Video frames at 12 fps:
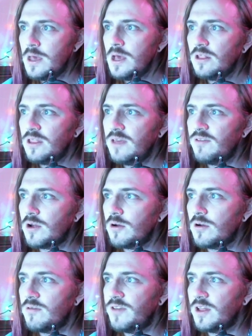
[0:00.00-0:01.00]
leaving
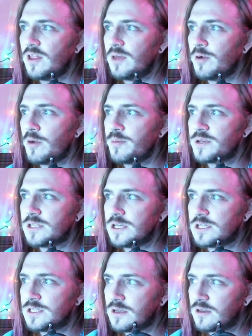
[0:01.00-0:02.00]
her feeling
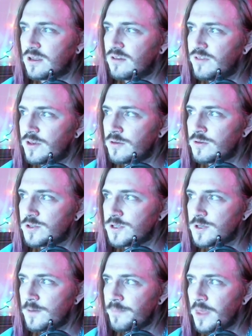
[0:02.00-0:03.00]
purposeless and confused.